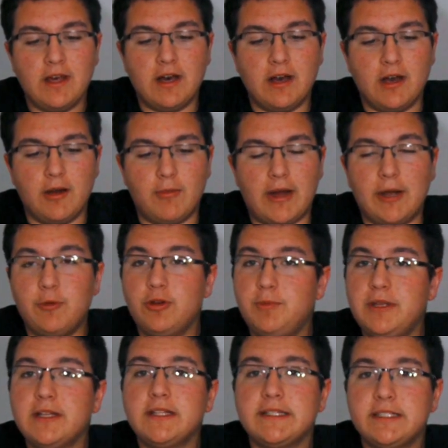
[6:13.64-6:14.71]
I would
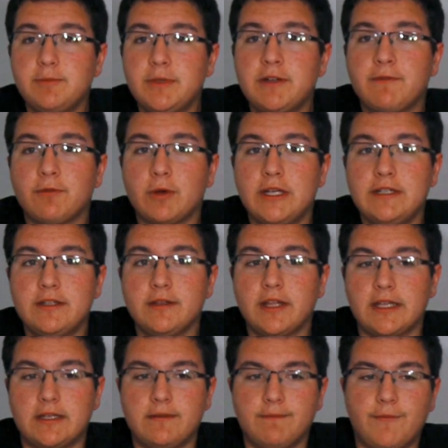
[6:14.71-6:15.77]
be a little bit afraid to
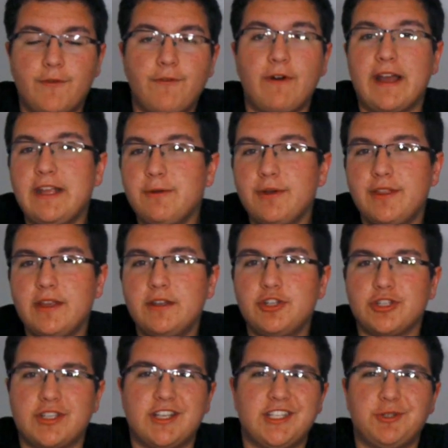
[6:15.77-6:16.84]
like fight with it
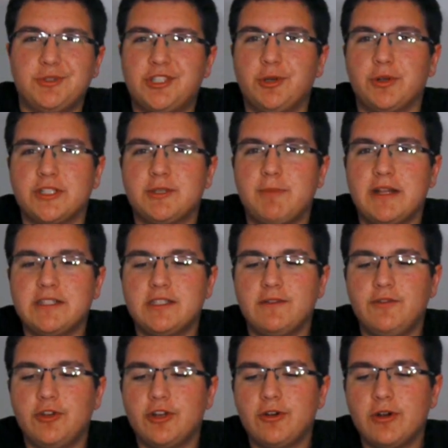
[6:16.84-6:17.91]
just because it was so
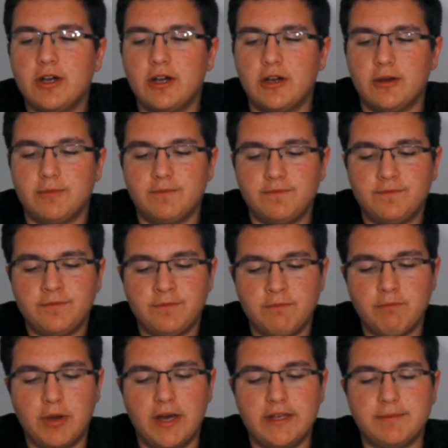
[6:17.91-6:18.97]
expensive, you know.
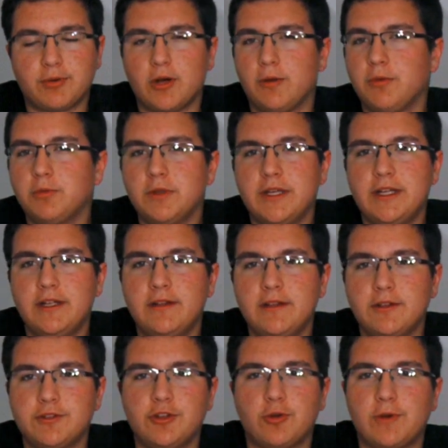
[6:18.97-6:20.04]
But probably
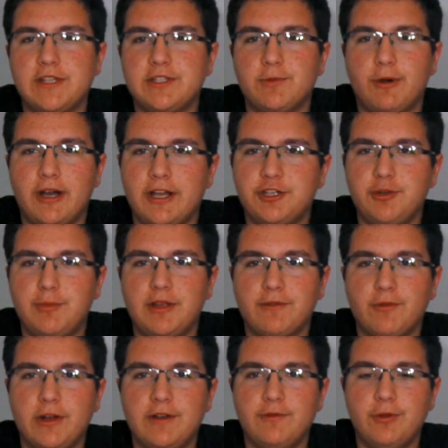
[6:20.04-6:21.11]
there's no reason why I should be
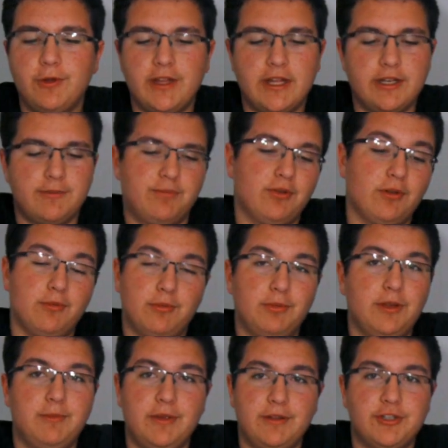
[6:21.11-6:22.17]
afraid of doing that. It'd
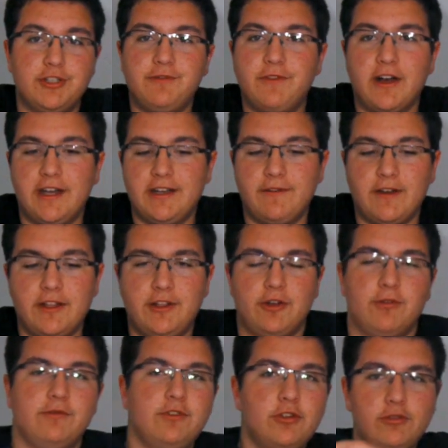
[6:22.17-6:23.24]
probably be just fine if I,
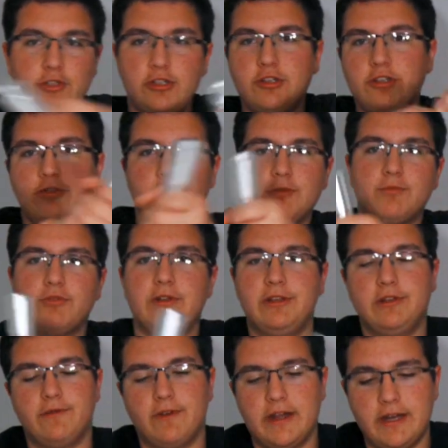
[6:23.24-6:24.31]
you do some pretty
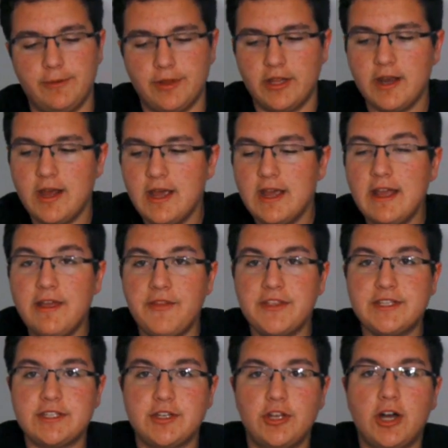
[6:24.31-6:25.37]
good fighting with it.
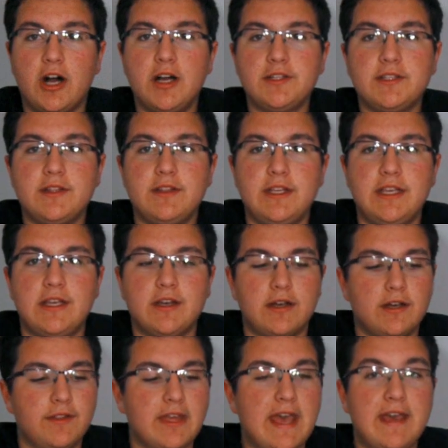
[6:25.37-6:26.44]
This is not
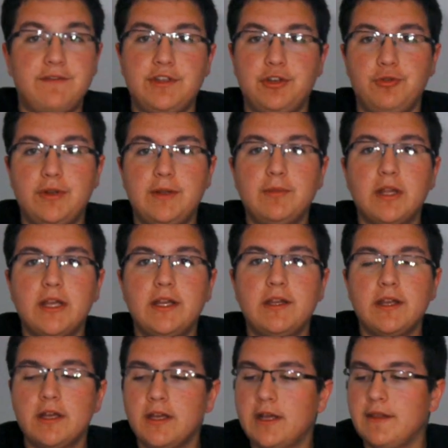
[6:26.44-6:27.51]
the heavy duty
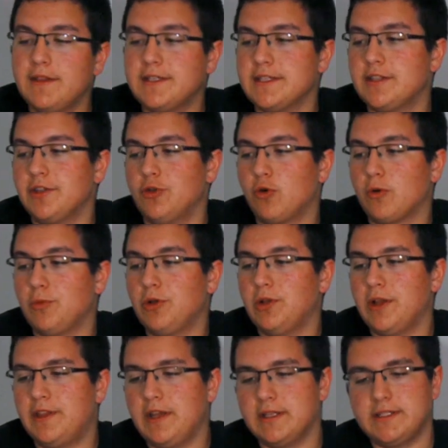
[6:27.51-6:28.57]
blade. This is the normal.
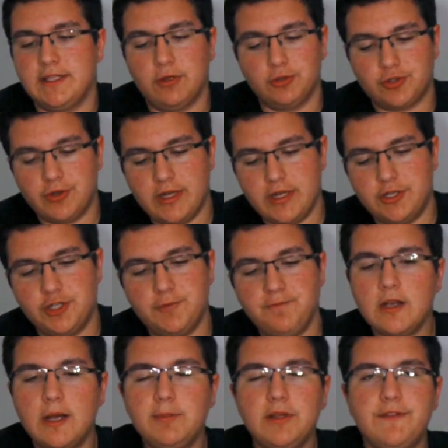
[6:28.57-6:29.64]
I think it's the Ultra Edge.
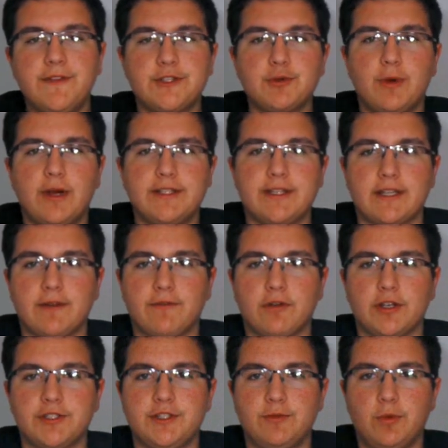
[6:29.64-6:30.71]
I believe that's why it's like a
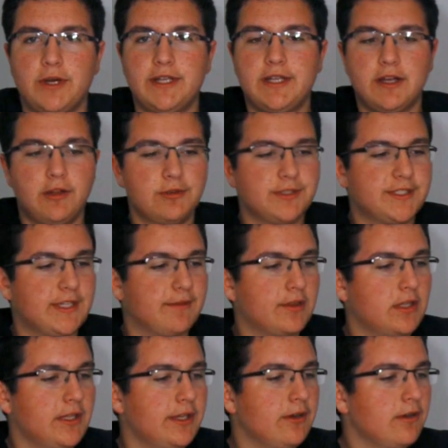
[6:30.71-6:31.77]
frosted white color instead of
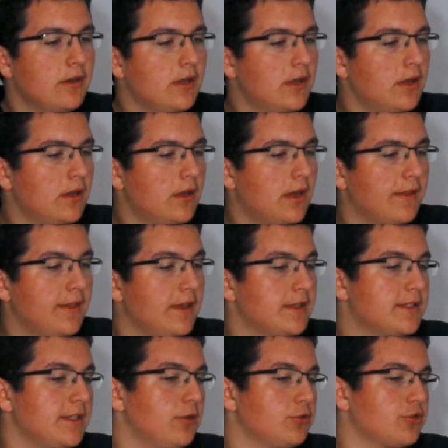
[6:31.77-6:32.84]
clear. I think
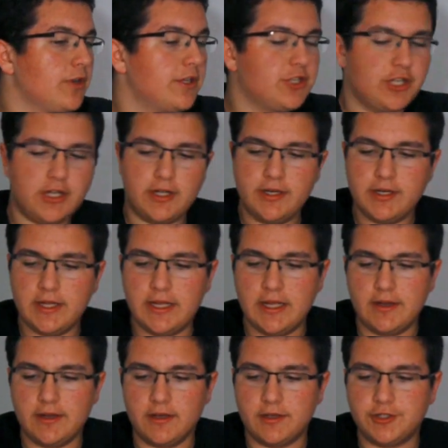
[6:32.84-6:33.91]
it's the Ultra Edge kind,
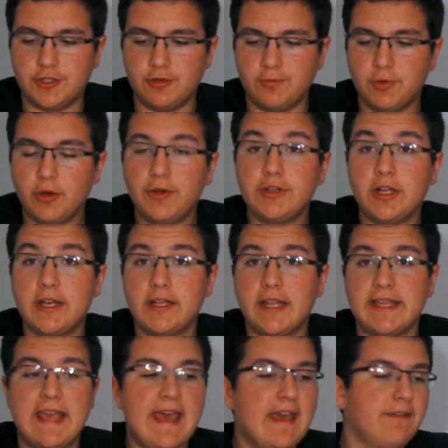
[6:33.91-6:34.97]
and so probably not
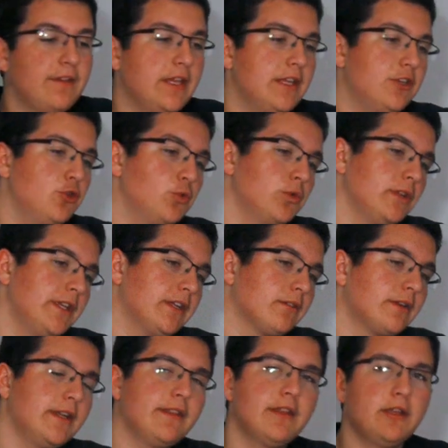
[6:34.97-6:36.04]
like heavy dueling
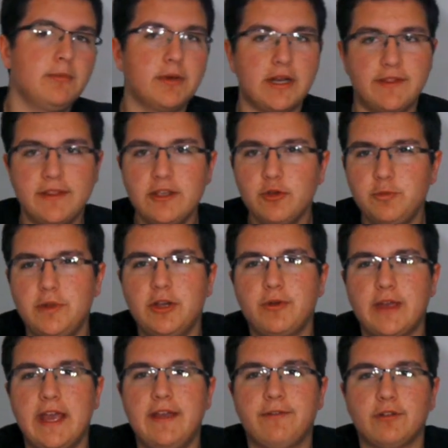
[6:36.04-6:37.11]
or anything, but I think it would be
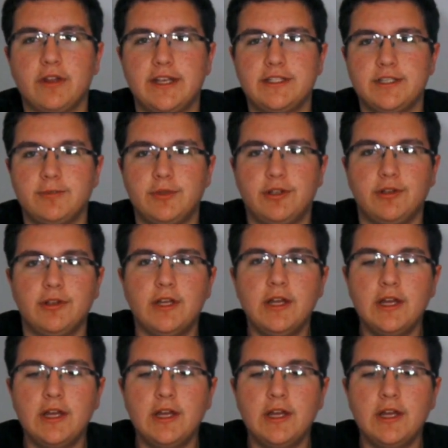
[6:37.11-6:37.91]
okay for like some little